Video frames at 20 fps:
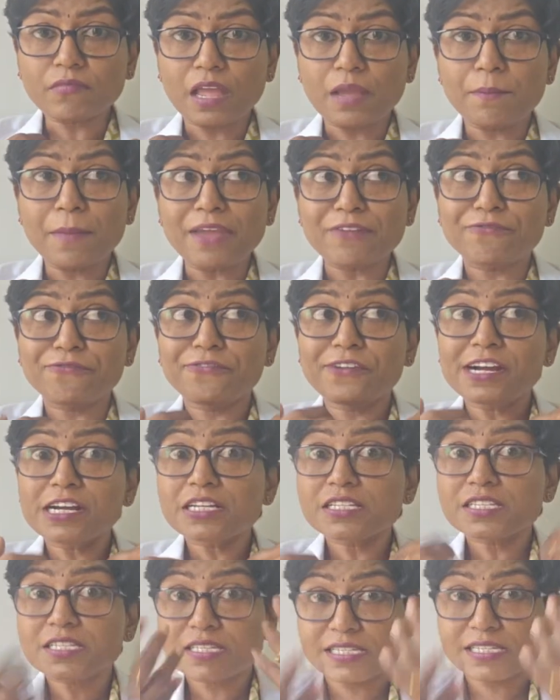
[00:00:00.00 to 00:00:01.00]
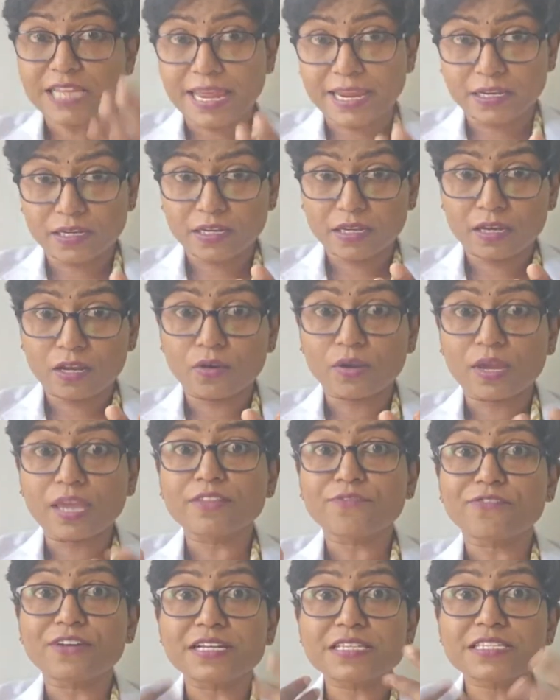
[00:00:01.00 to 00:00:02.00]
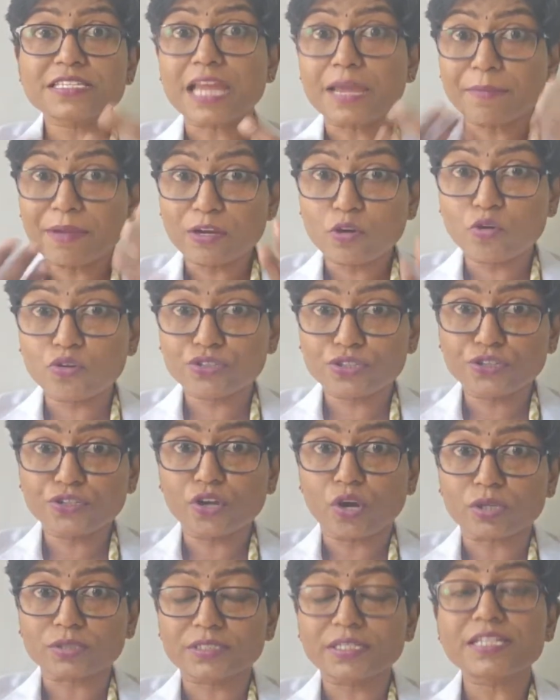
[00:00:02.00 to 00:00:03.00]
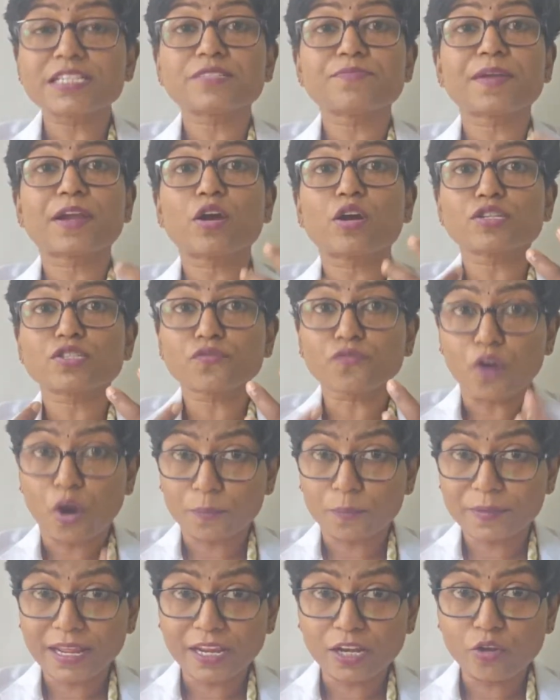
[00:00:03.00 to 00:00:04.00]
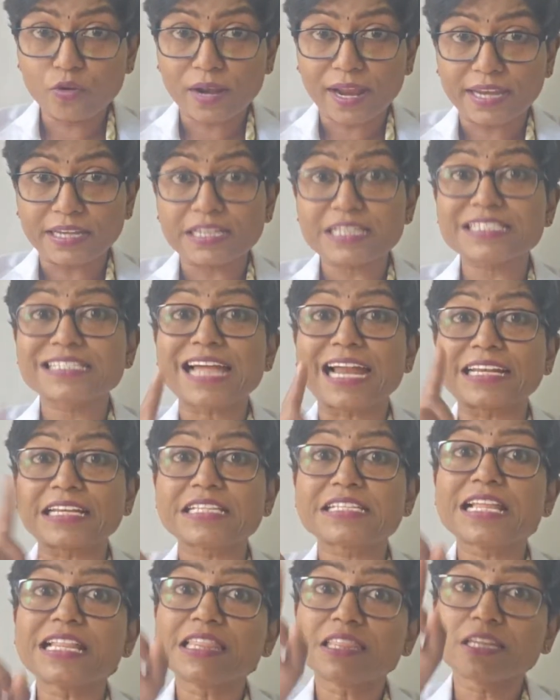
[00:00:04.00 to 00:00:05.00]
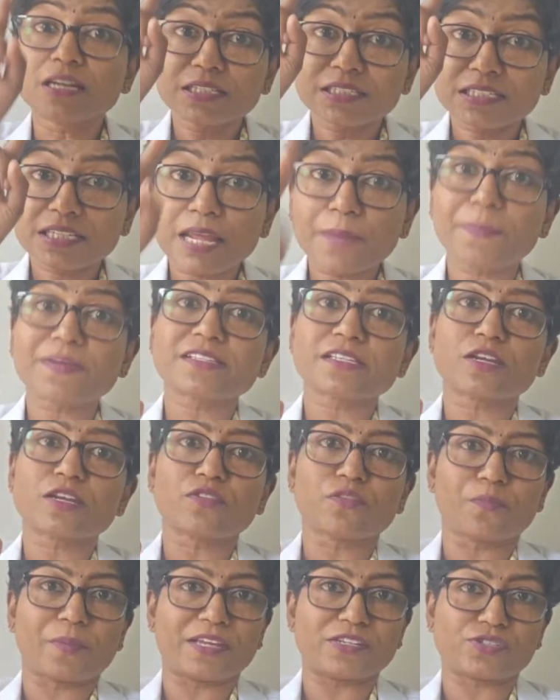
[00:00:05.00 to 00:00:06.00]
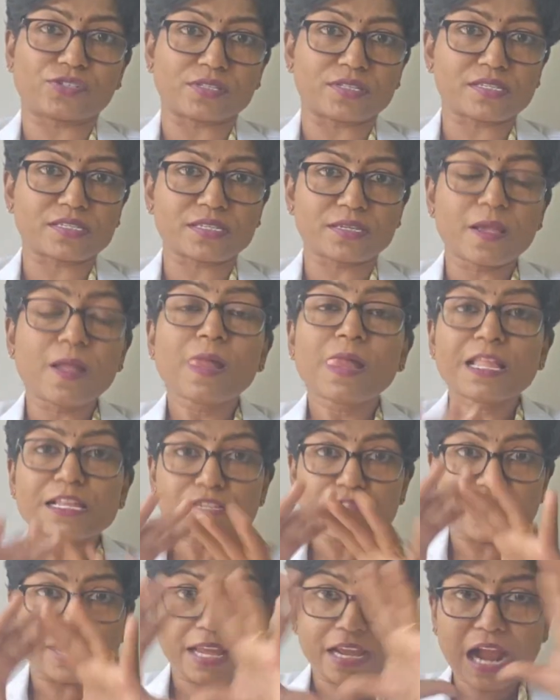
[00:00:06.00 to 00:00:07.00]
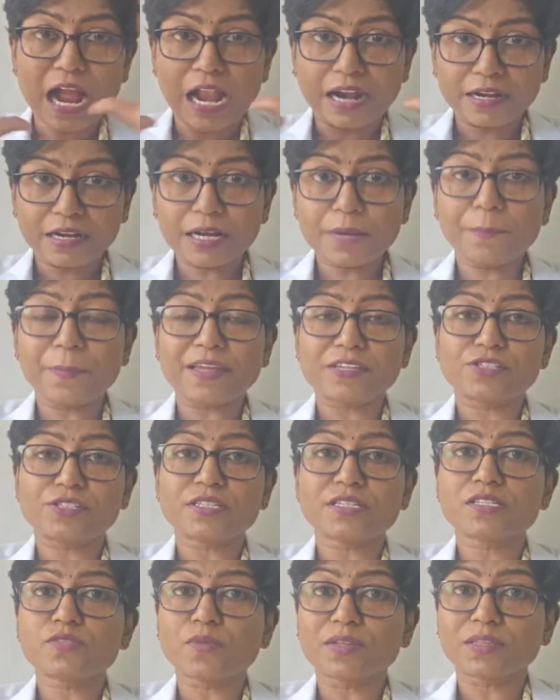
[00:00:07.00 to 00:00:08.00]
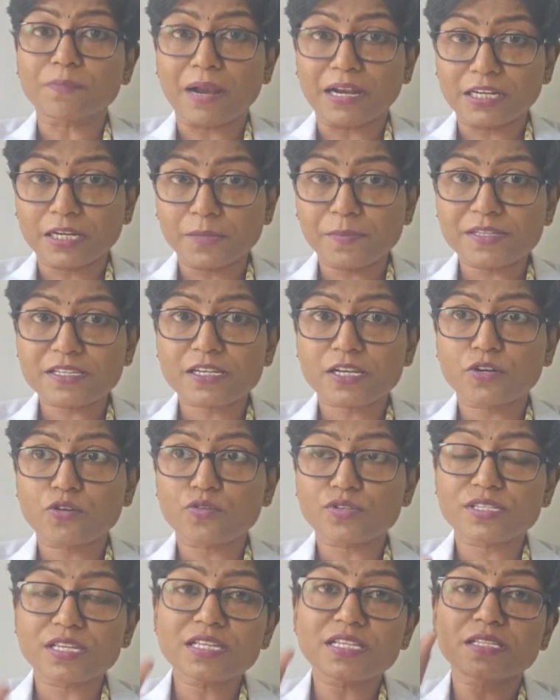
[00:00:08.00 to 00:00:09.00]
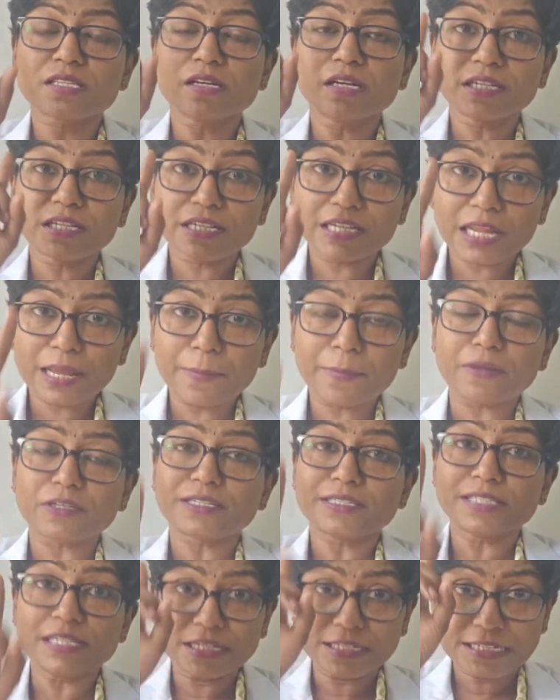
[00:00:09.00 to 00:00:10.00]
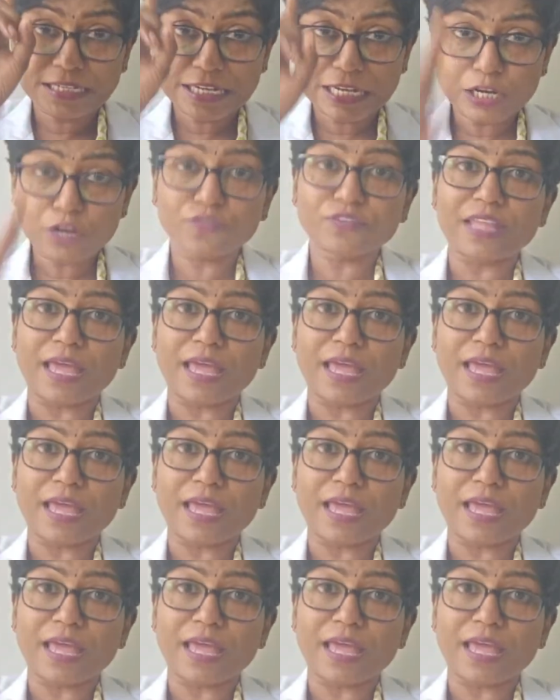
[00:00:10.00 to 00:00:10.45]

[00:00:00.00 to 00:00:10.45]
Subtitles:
my first sign, okay, the first time I go to the doctor is because of optic neuritis. That is in 30% of patients. So if I take 100 patients with multiple sclerosis, 30 of